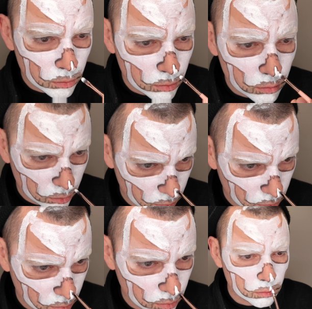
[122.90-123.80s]
For the teeth,
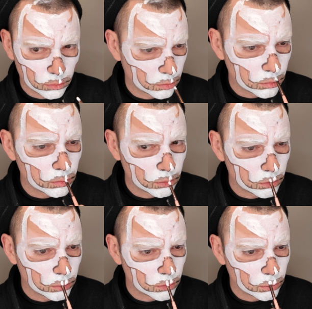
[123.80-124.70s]
I used a small
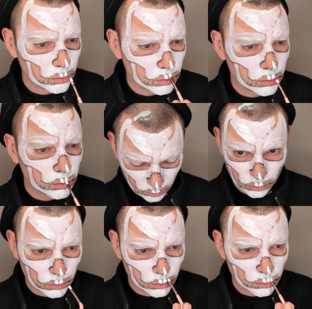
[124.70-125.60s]
shadow brush
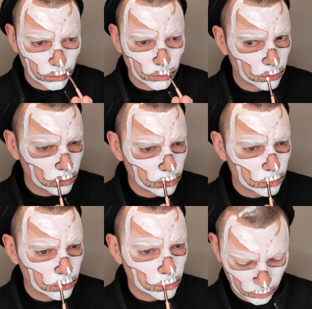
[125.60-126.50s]
because it allowed
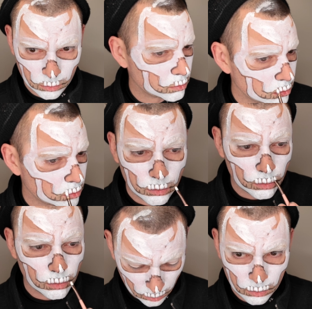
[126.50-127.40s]
me to replicate
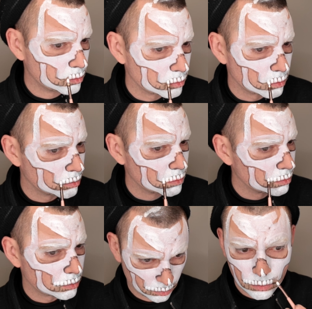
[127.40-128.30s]
a smaller shape
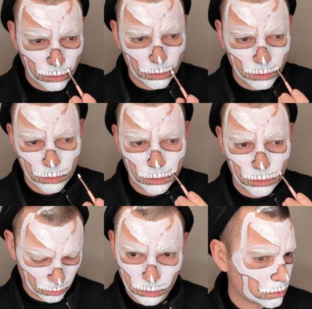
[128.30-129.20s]
each
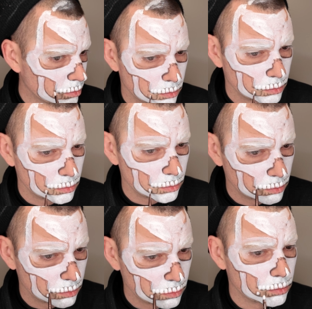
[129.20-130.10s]
time with a
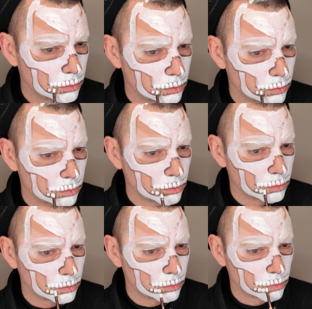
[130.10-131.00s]
light press of the
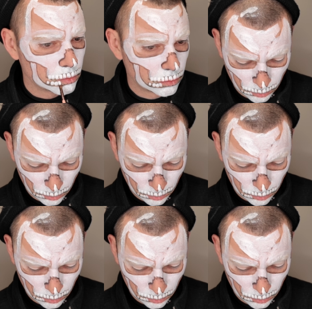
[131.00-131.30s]
brush.